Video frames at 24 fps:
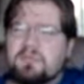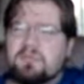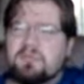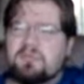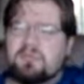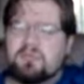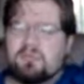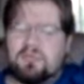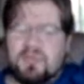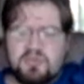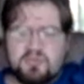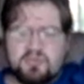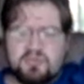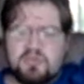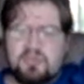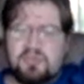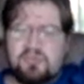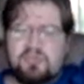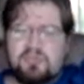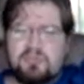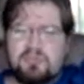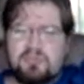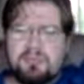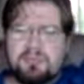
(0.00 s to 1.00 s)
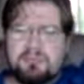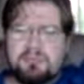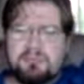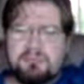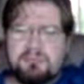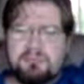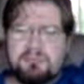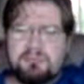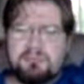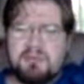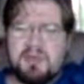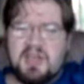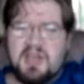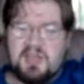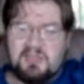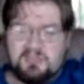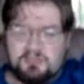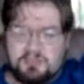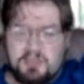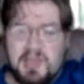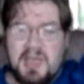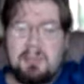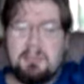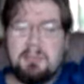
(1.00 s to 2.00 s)
veterans, as
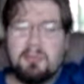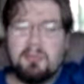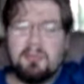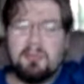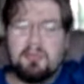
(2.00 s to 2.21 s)
people